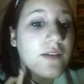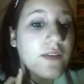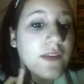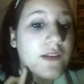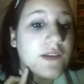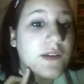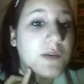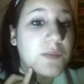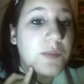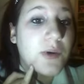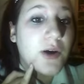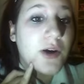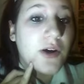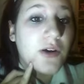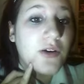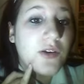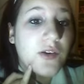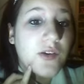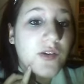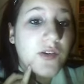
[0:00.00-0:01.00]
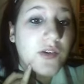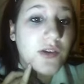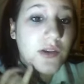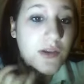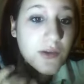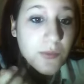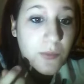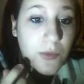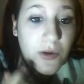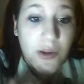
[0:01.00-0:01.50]
the spots,
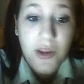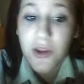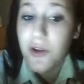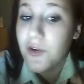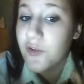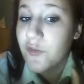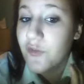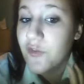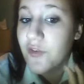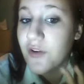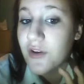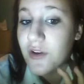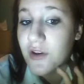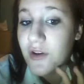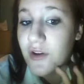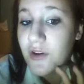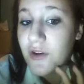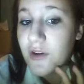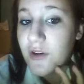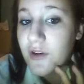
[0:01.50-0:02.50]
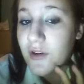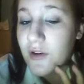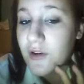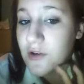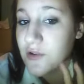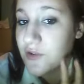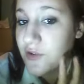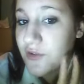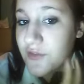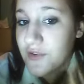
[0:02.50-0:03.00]

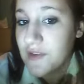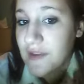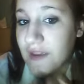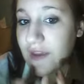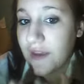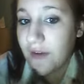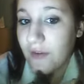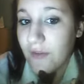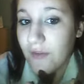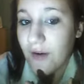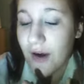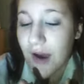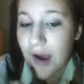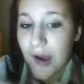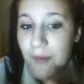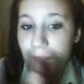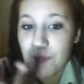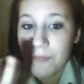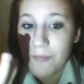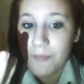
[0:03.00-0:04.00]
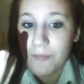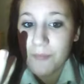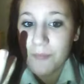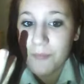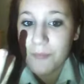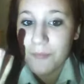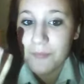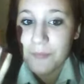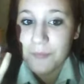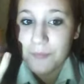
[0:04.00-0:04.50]
because obviously I'm
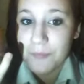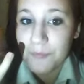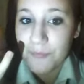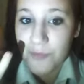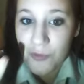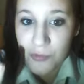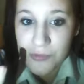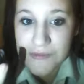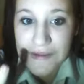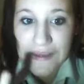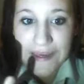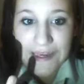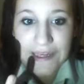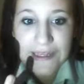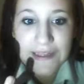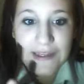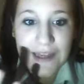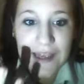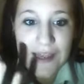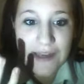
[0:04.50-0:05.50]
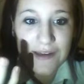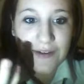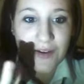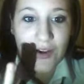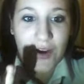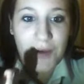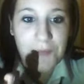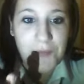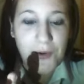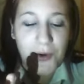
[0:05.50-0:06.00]
14 and
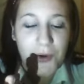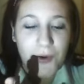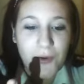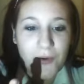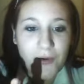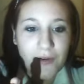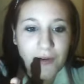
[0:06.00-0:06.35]
I'm not